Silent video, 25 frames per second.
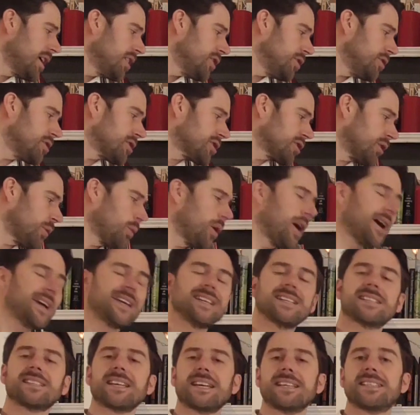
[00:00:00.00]
you stop
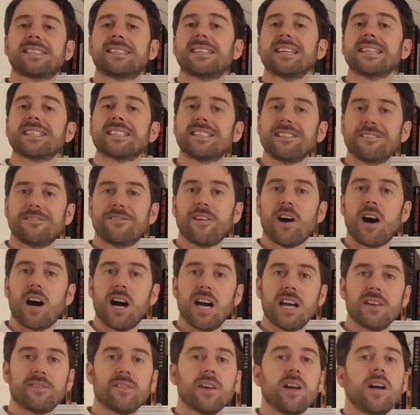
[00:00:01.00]
working, say
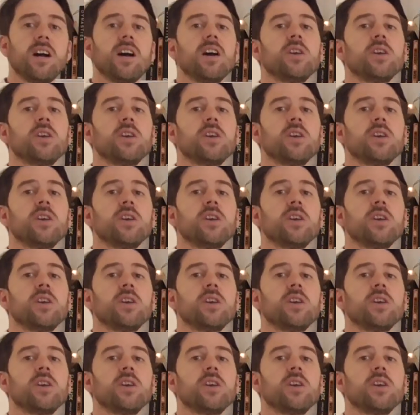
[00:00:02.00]
65,